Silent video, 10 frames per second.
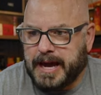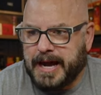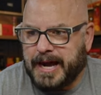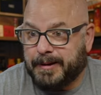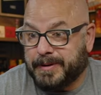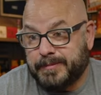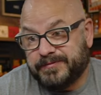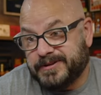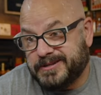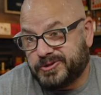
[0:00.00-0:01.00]
uh, maybe
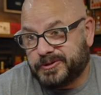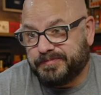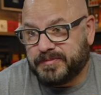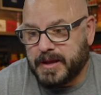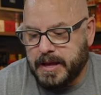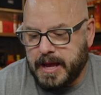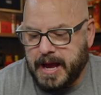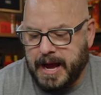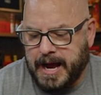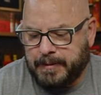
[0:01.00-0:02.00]
fish.
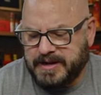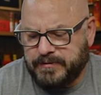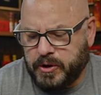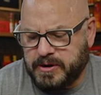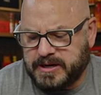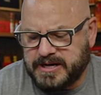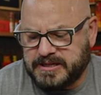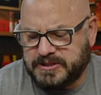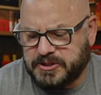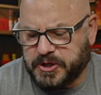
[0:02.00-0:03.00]
Um, even though you're going to
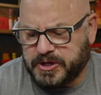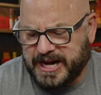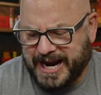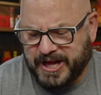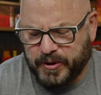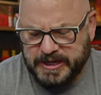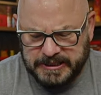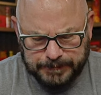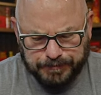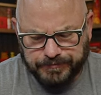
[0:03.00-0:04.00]
dessert
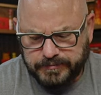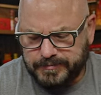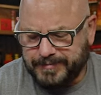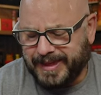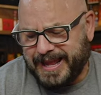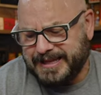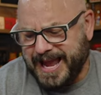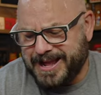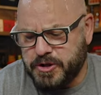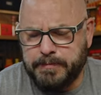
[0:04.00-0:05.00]
categories,
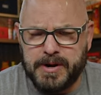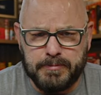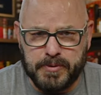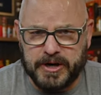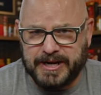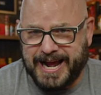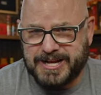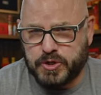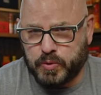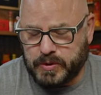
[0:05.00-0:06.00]
yeah, you could probably put on
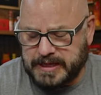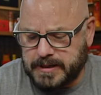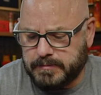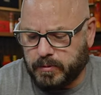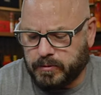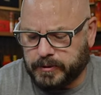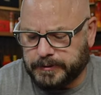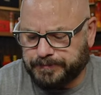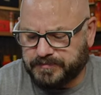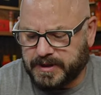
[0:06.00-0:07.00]
ice cream or